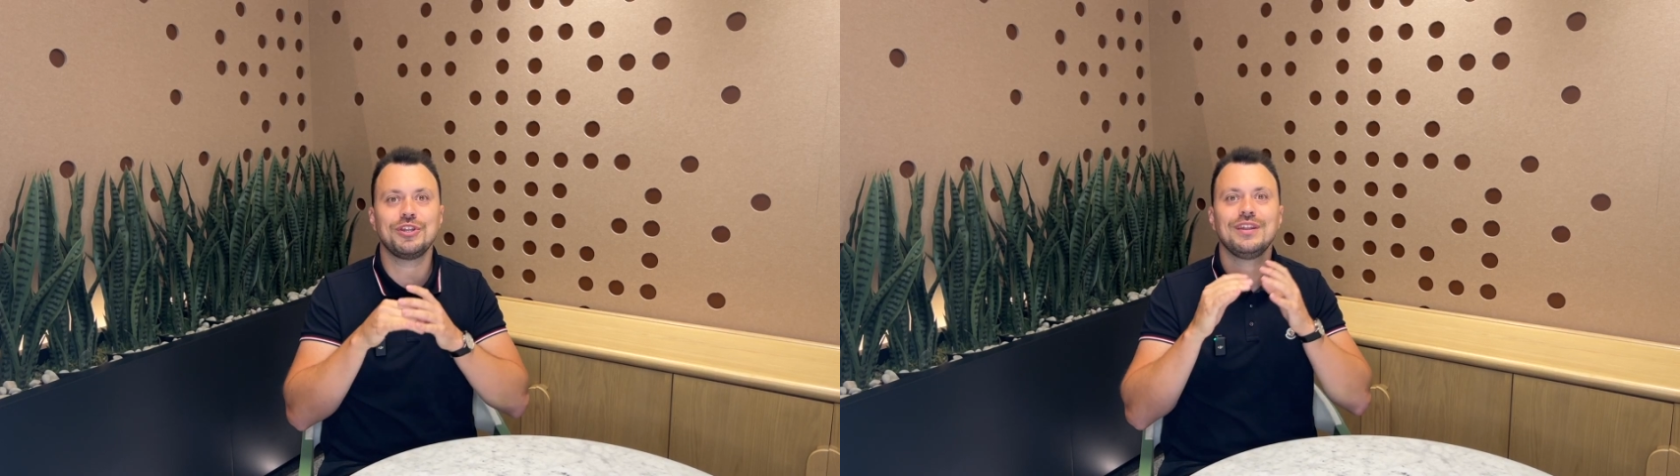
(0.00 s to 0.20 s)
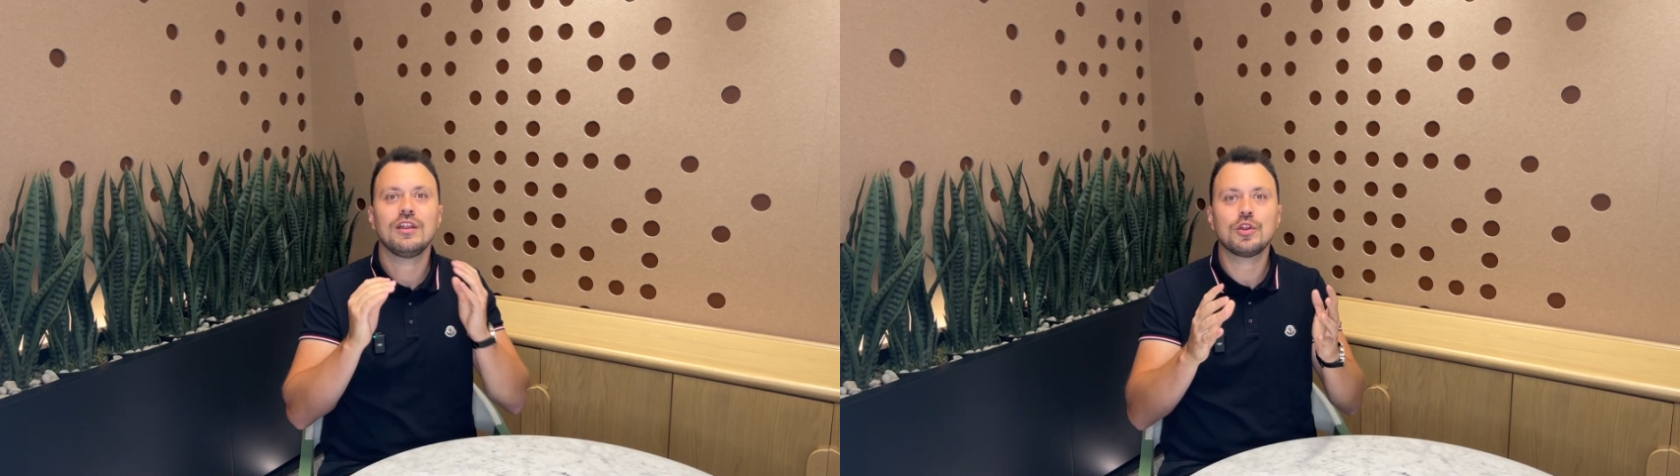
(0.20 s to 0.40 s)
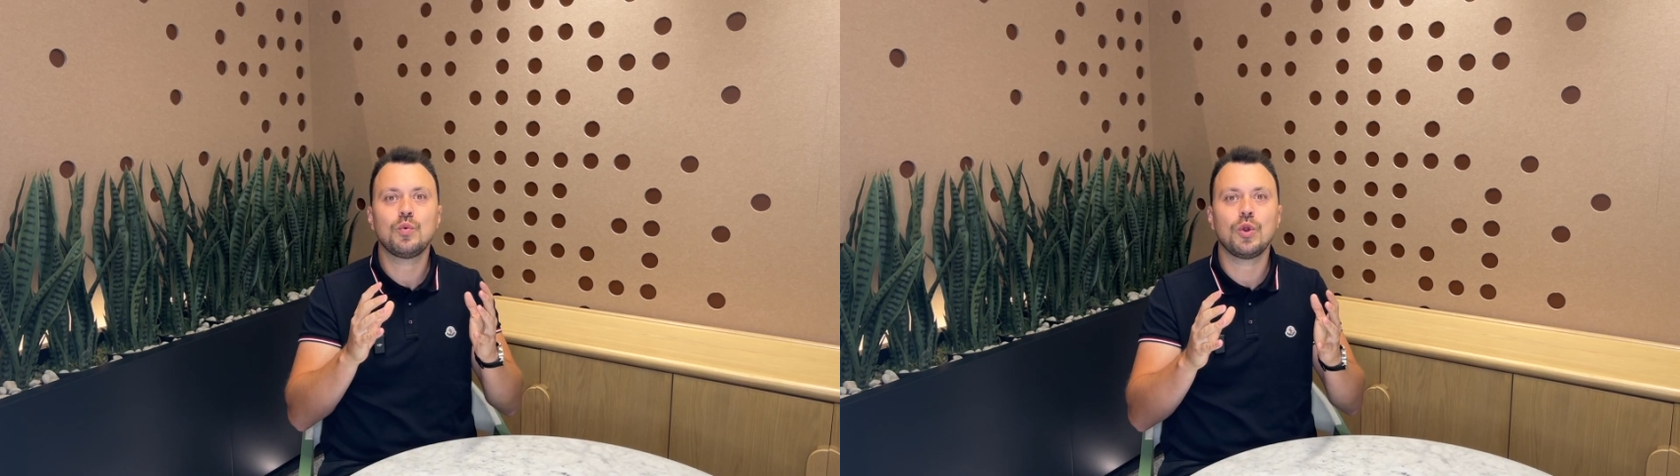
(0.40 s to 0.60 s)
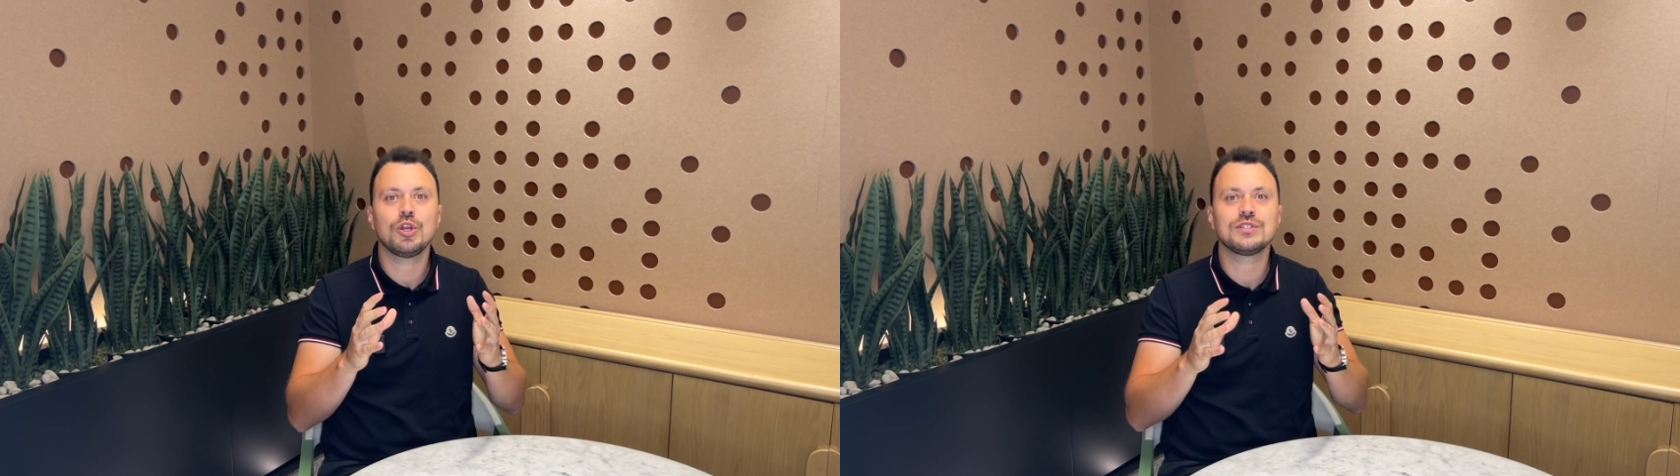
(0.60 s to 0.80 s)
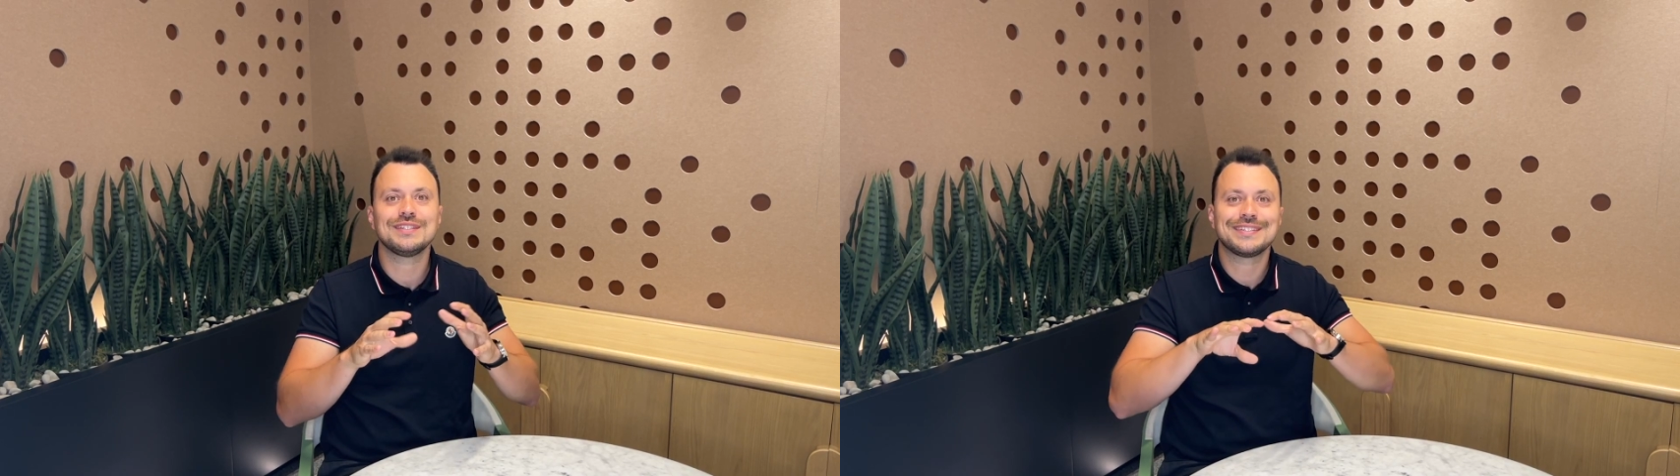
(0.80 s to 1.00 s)
In other
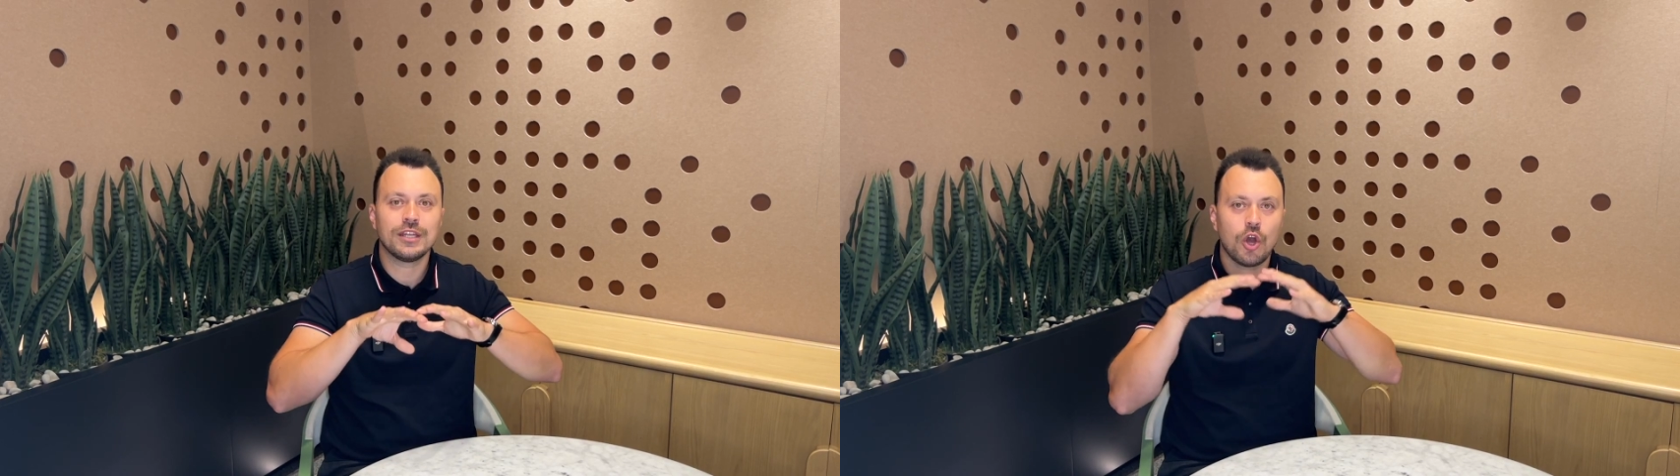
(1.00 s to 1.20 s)
words, it's an